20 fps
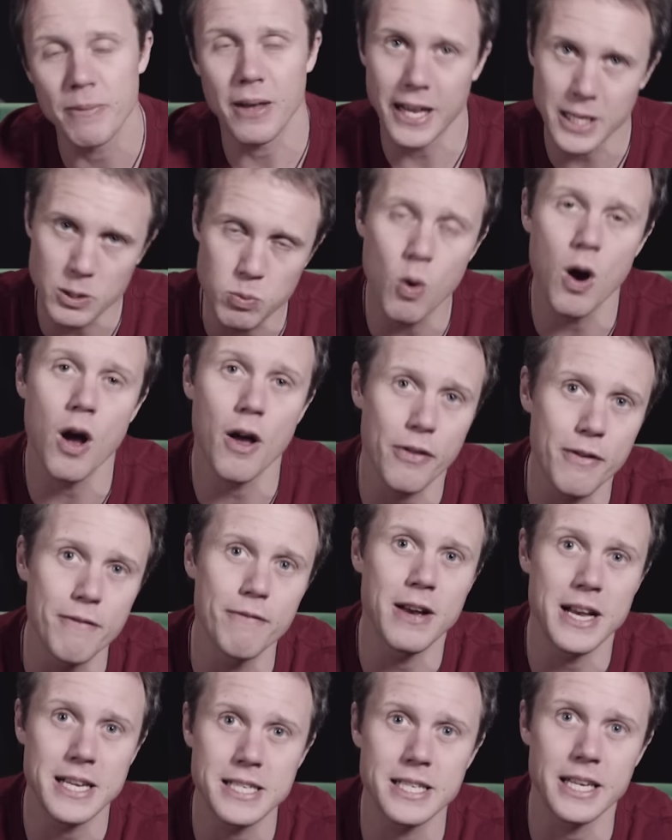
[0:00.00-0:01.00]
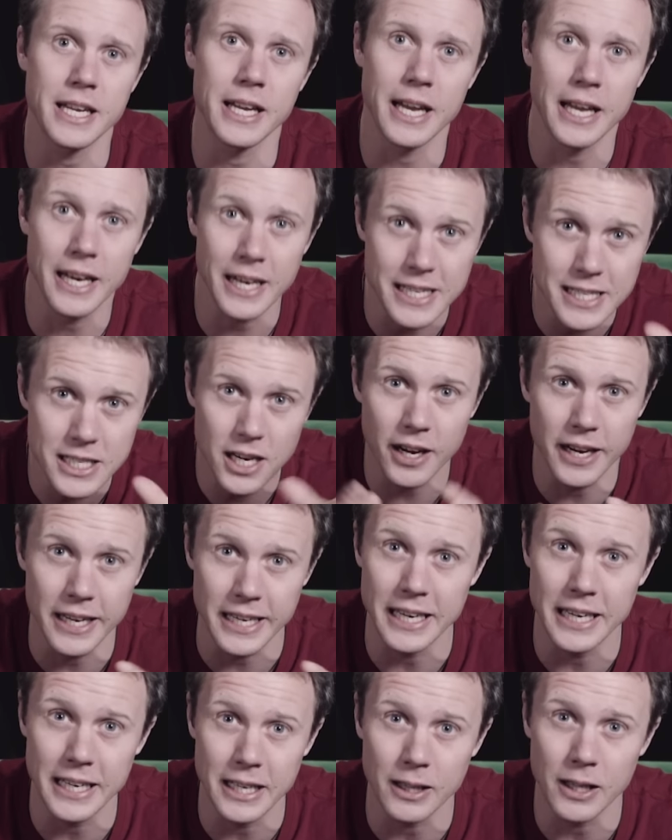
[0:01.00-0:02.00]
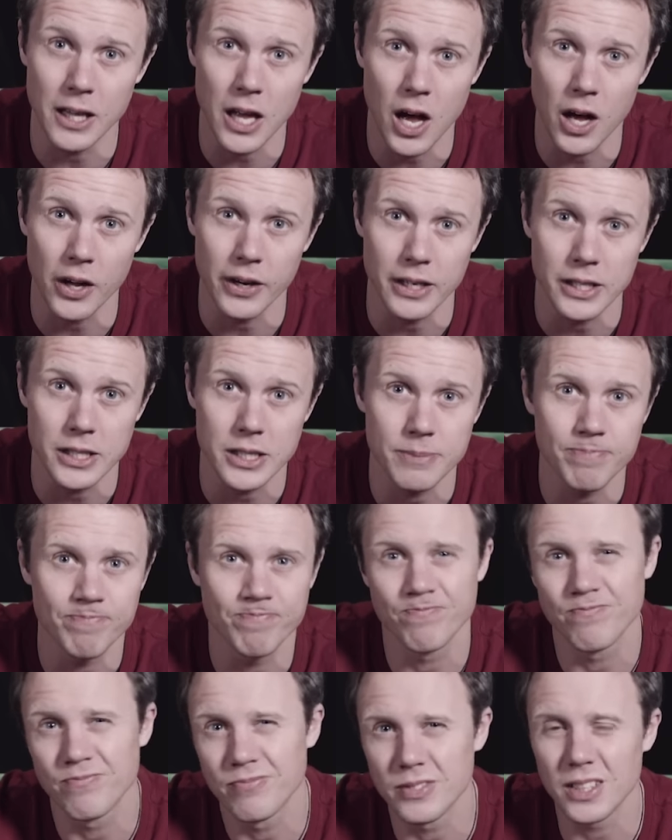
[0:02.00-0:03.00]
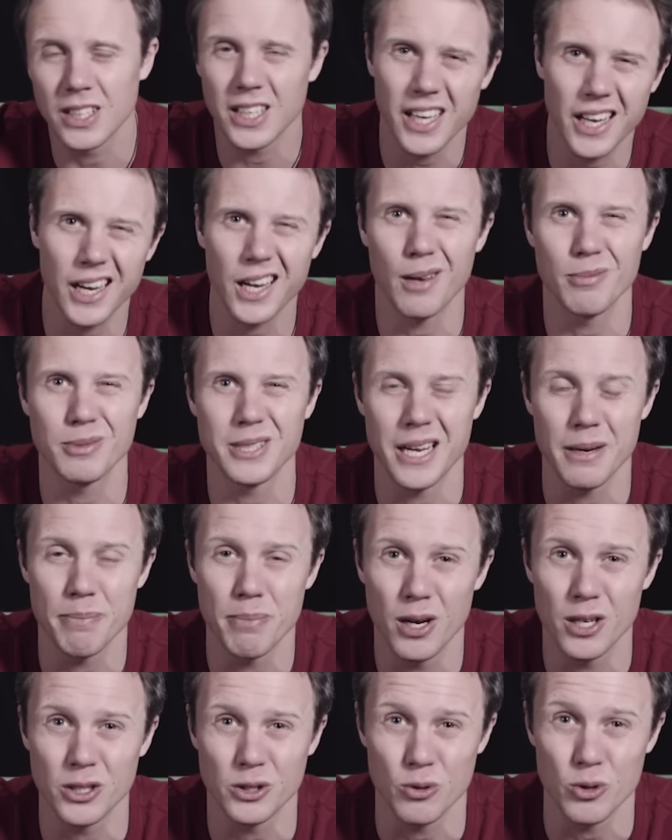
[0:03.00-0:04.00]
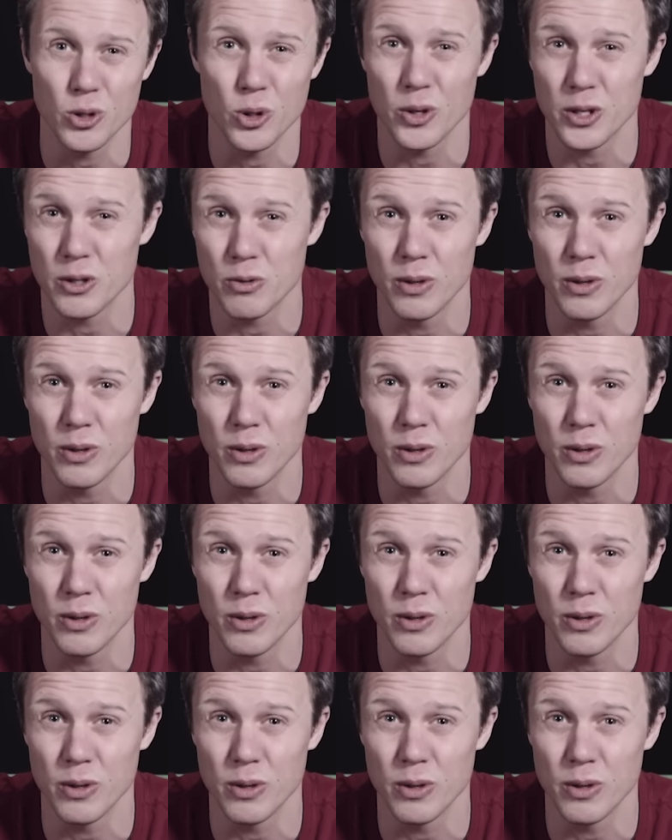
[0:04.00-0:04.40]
it's worth investing in a tiny little harness. Kind of comes down to personal choice,